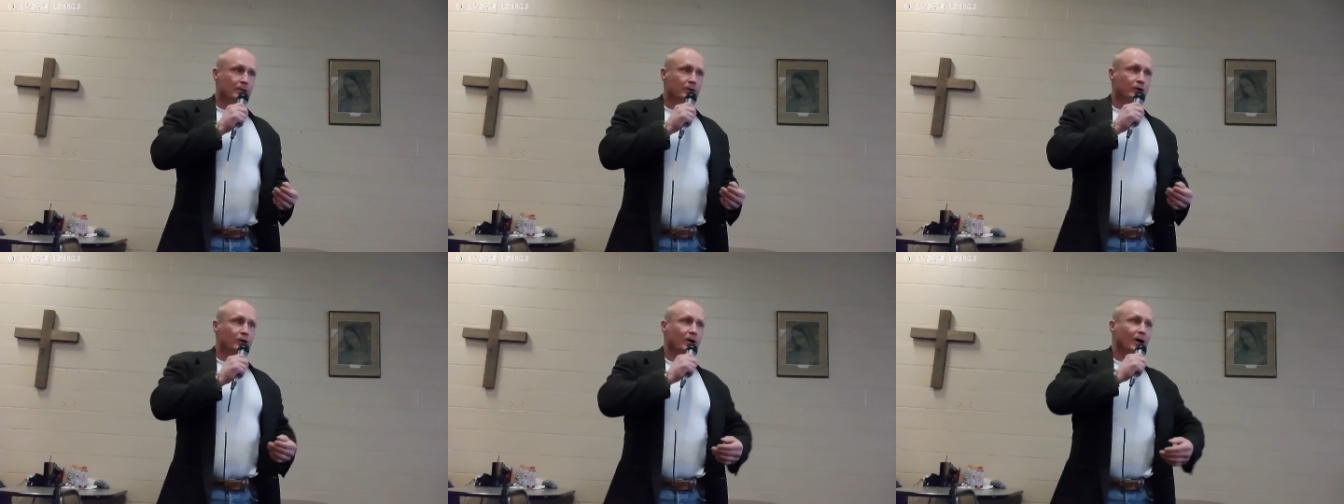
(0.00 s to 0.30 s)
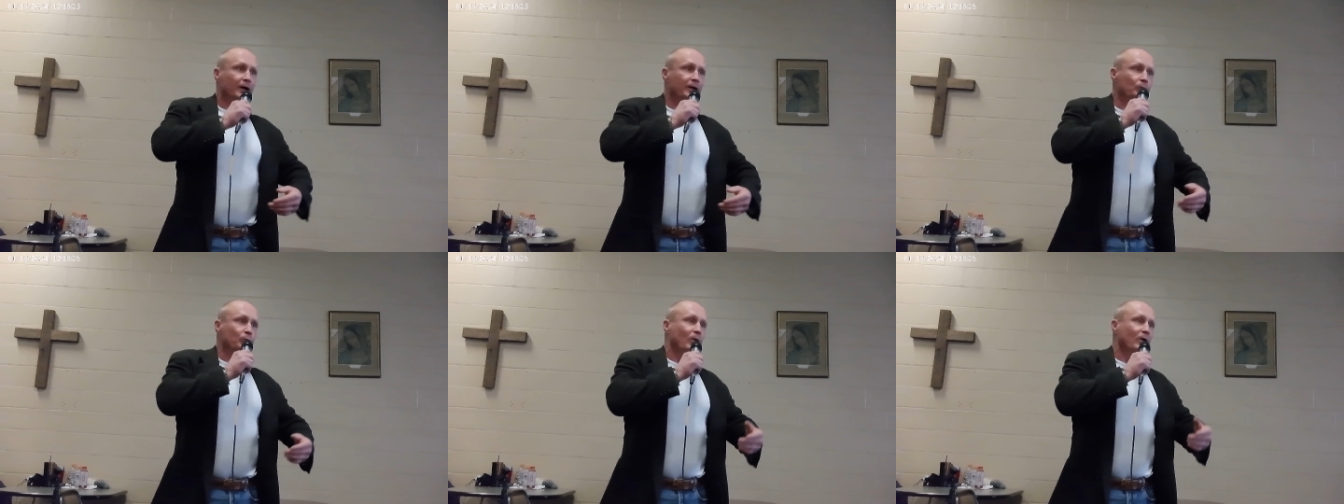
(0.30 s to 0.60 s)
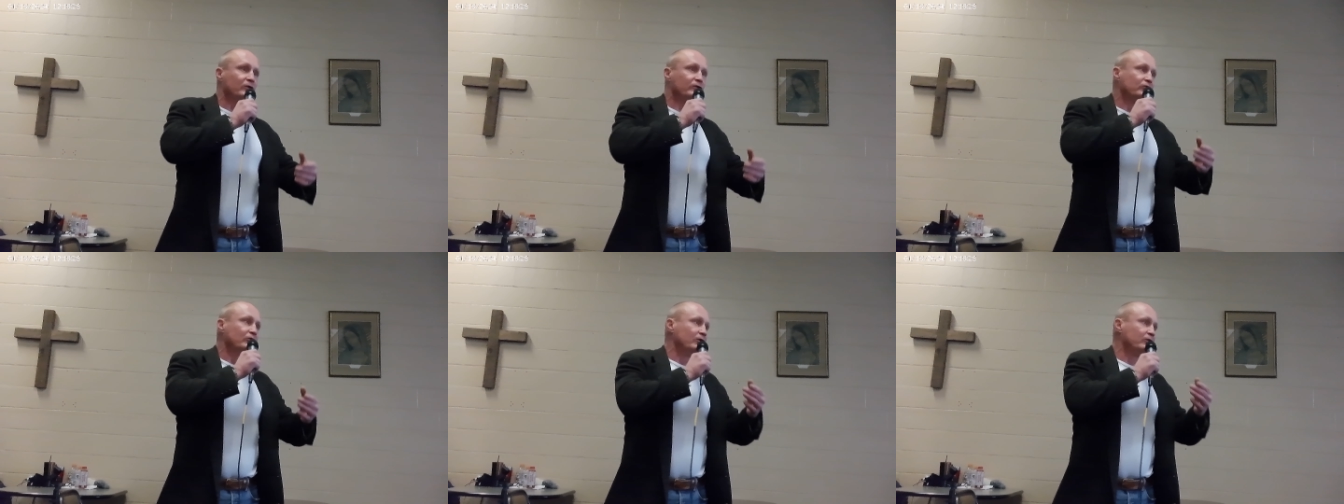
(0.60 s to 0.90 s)
God
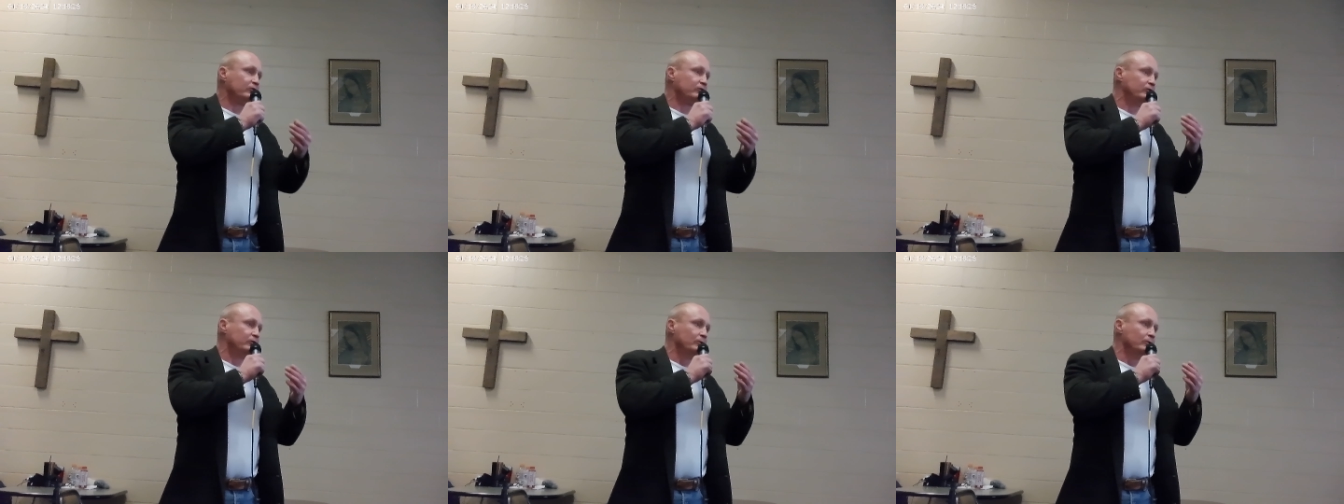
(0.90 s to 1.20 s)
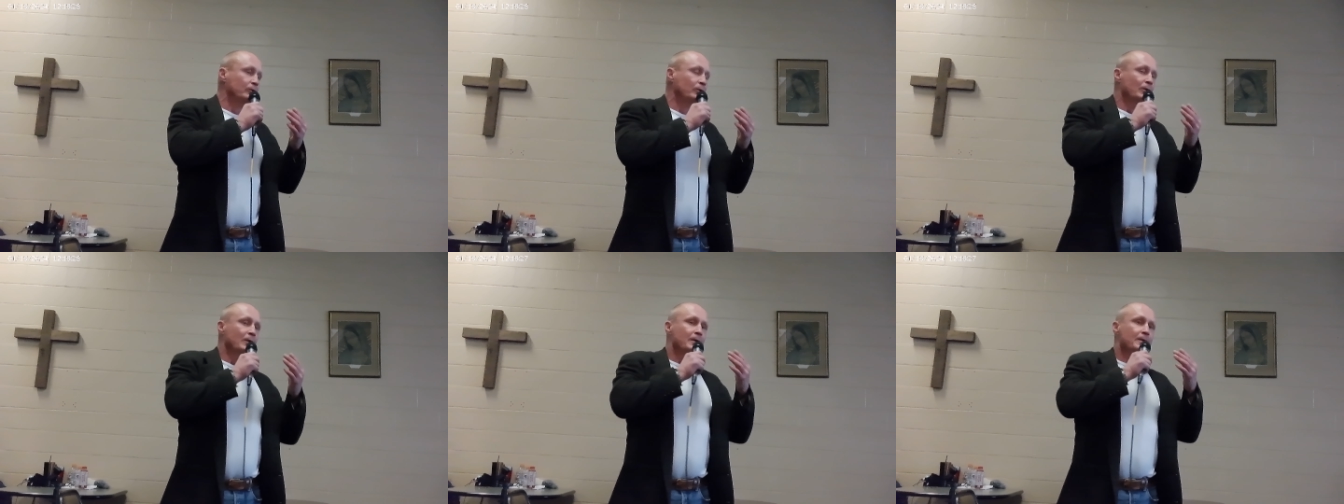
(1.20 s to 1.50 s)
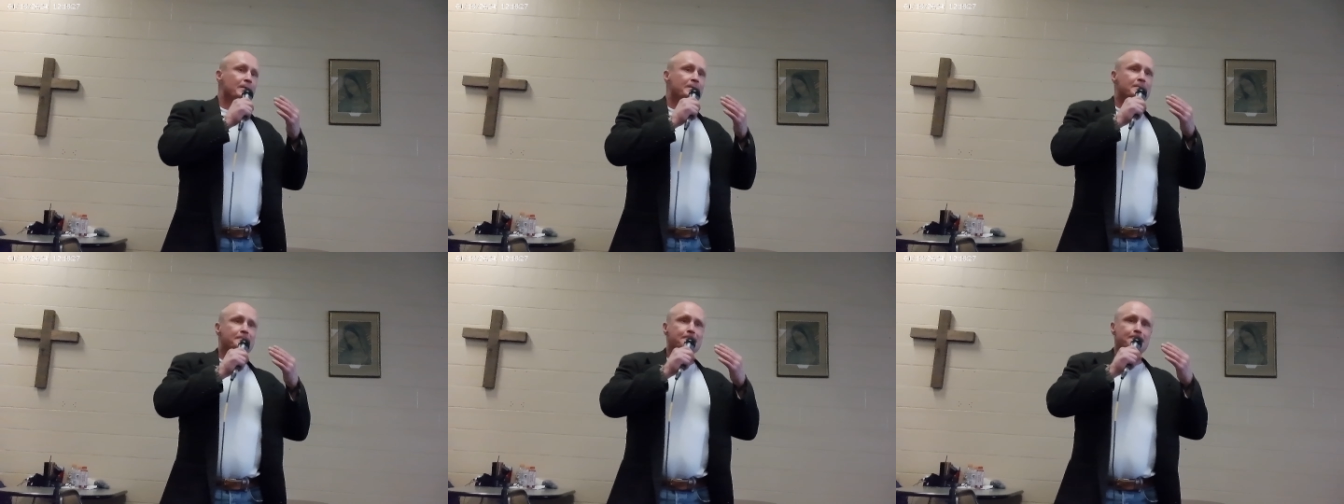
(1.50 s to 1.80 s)
wants us to
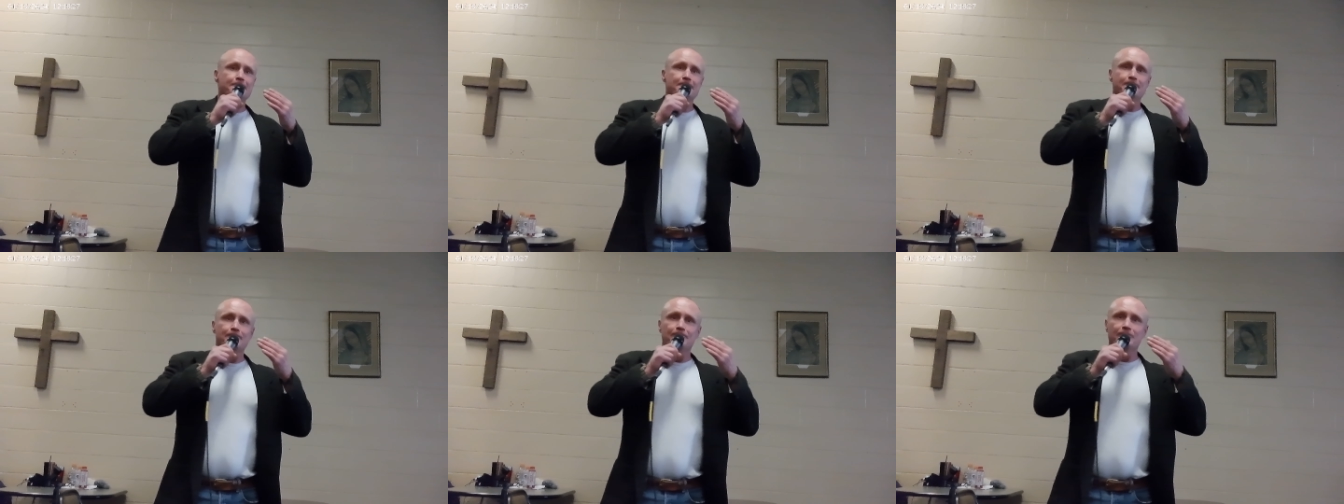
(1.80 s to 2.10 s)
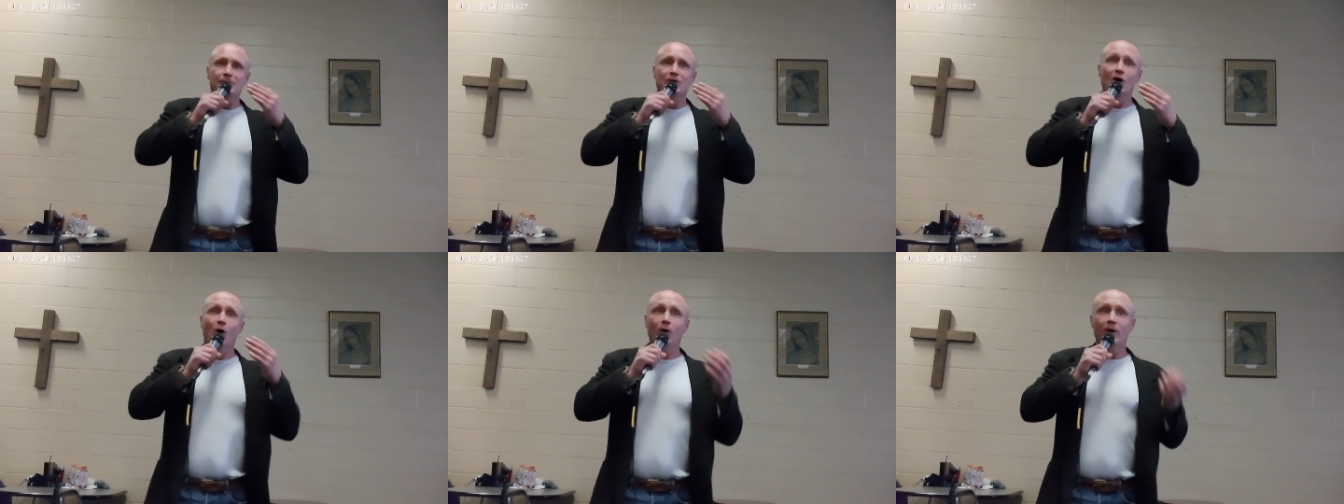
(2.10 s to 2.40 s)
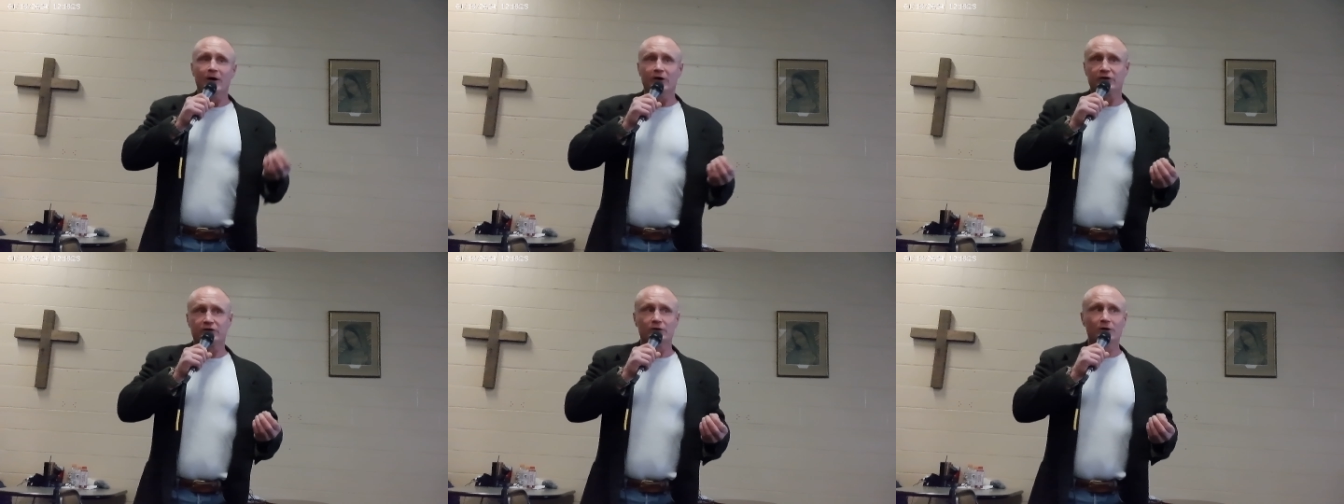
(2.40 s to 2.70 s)
know
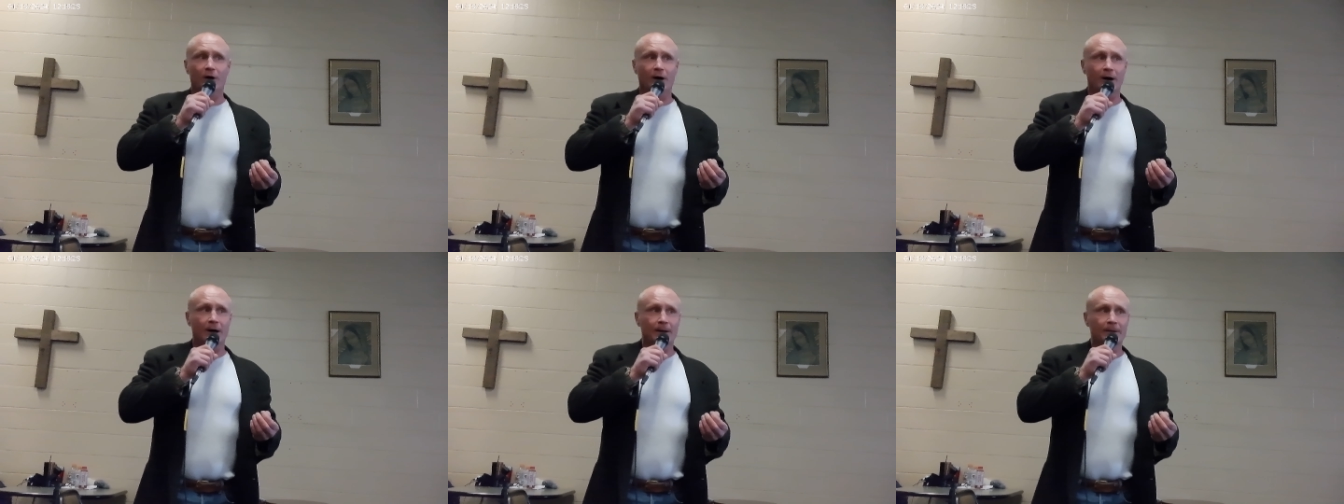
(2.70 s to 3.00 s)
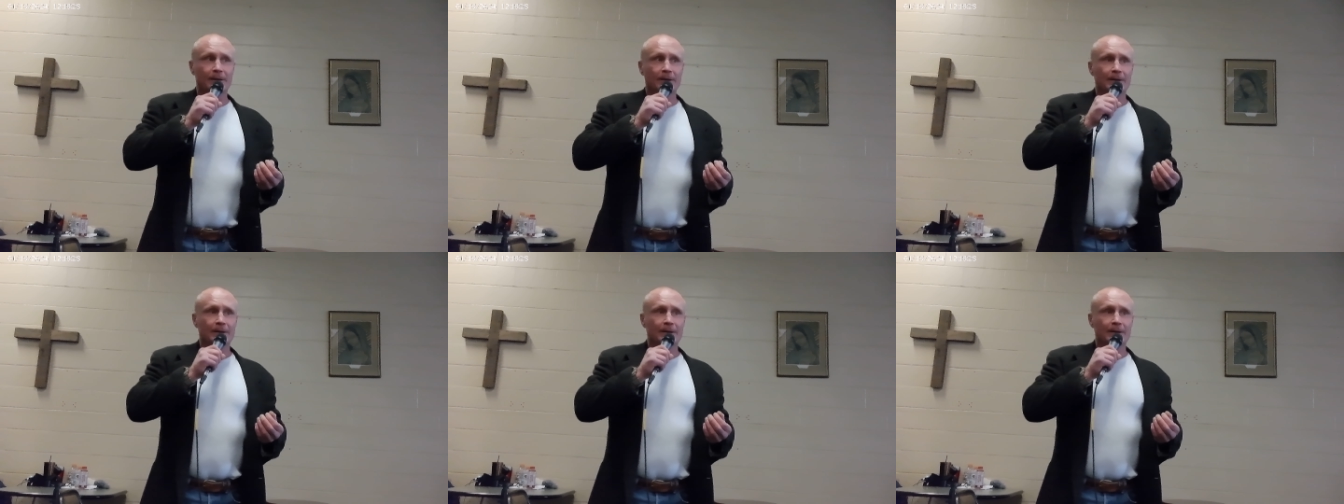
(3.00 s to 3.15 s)
his law,